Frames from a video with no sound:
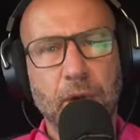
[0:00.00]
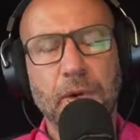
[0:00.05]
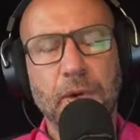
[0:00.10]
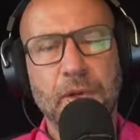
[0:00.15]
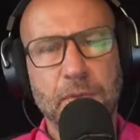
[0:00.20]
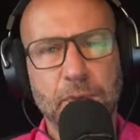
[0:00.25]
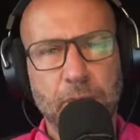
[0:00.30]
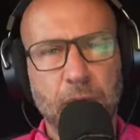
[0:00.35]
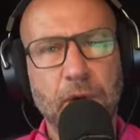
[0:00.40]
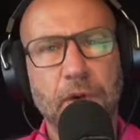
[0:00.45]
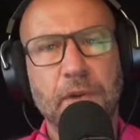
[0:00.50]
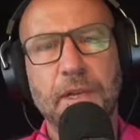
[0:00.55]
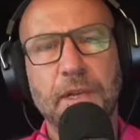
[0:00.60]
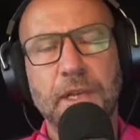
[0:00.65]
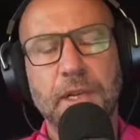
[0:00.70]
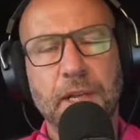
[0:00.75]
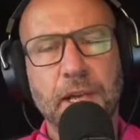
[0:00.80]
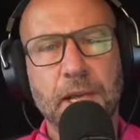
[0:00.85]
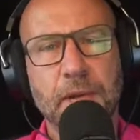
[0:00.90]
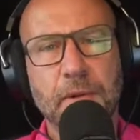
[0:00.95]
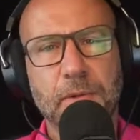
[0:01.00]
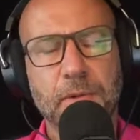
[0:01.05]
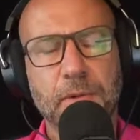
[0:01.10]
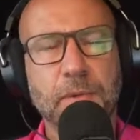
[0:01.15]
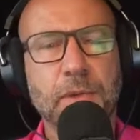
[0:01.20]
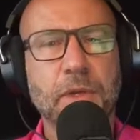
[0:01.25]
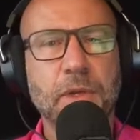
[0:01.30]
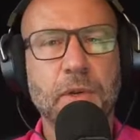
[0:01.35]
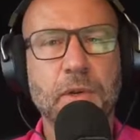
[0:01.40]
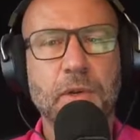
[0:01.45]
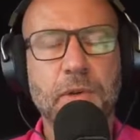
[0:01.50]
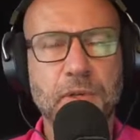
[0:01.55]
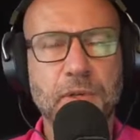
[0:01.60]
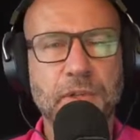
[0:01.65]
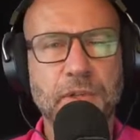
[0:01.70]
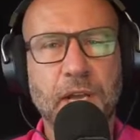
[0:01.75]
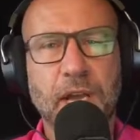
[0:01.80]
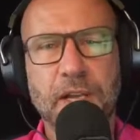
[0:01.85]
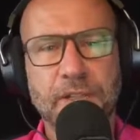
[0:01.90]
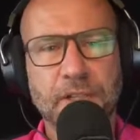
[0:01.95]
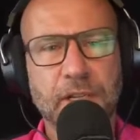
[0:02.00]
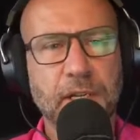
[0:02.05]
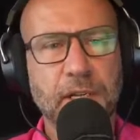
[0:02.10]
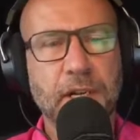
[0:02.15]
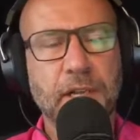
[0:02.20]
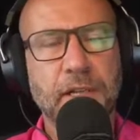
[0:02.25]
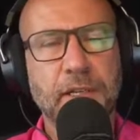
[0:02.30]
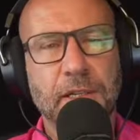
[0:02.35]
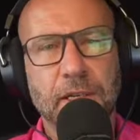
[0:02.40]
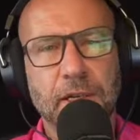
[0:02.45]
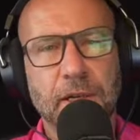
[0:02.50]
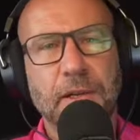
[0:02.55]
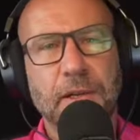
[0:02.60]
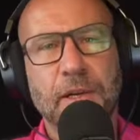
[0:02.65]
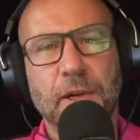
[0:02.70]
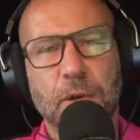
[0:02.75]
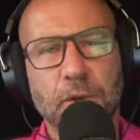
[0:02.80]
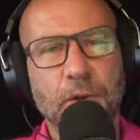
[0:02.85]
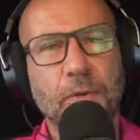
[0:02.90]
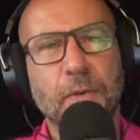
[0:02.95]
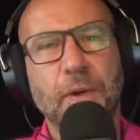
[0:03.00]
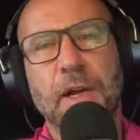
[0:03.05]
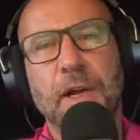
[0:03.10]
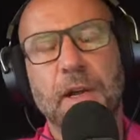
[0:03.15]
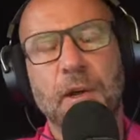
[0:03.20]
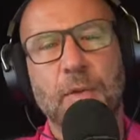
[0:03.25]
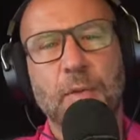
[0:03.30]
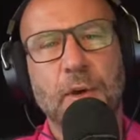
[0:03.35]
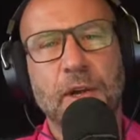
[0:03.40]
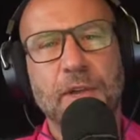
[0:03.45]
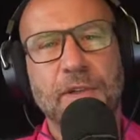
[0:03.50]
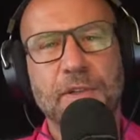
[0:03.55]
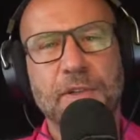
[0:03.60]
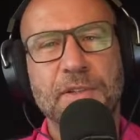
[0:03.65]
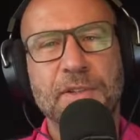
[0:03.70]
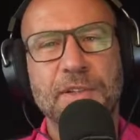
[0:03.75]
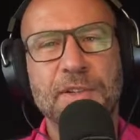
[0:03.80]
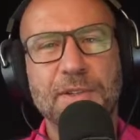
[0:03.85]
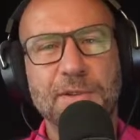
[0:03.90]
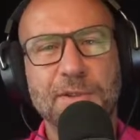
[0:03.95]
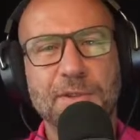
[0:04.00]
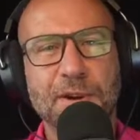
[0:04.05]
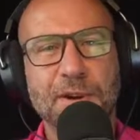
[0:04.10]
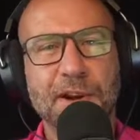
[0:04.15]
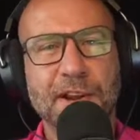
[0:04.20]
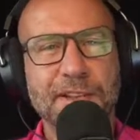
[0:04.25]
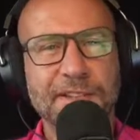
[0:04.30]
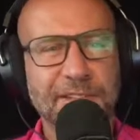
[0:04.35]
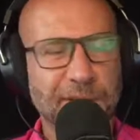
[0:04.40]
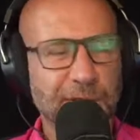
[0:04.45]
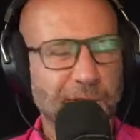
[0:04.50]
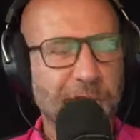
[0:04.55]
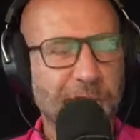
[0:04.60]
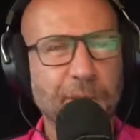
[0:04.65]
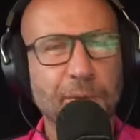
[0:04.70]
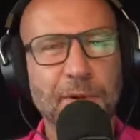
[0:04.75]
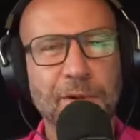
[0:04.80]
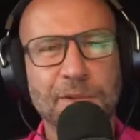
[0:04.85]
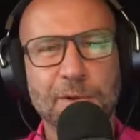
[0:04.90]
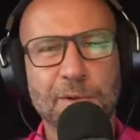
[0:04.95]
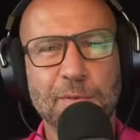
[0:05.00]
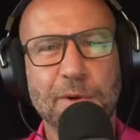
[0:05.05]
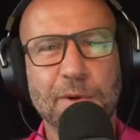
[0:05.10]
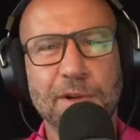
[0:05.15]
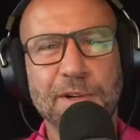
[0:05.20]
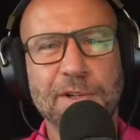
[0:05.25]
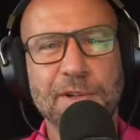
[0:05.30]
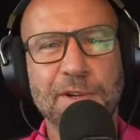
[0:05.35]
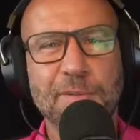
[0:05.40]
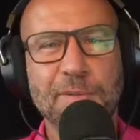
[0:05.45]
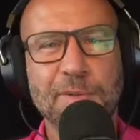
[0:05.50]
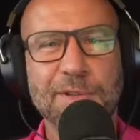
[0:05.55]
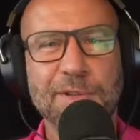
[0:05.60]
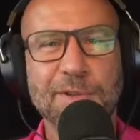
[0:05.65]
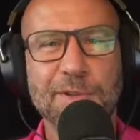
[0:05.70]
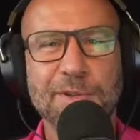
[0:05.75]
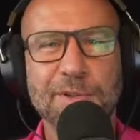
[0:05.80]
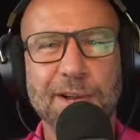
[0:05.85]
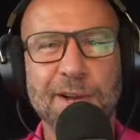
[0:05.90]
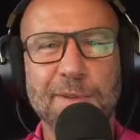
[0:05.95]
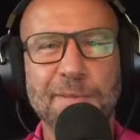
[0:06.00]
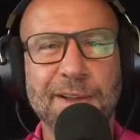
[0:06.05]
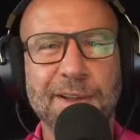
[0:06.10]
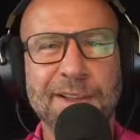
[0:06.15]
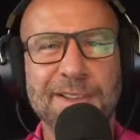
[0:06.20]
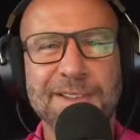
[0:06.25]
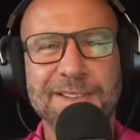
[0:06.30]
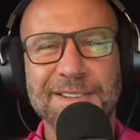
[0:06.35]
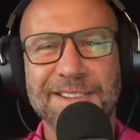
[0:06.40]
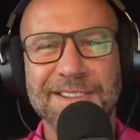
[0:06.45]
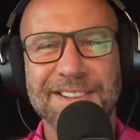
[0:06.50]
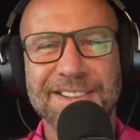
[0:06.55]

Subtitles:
As part of the engagement. You're just asking like the regular questions, and you start asking, okay, what's your budget? What's your timeline?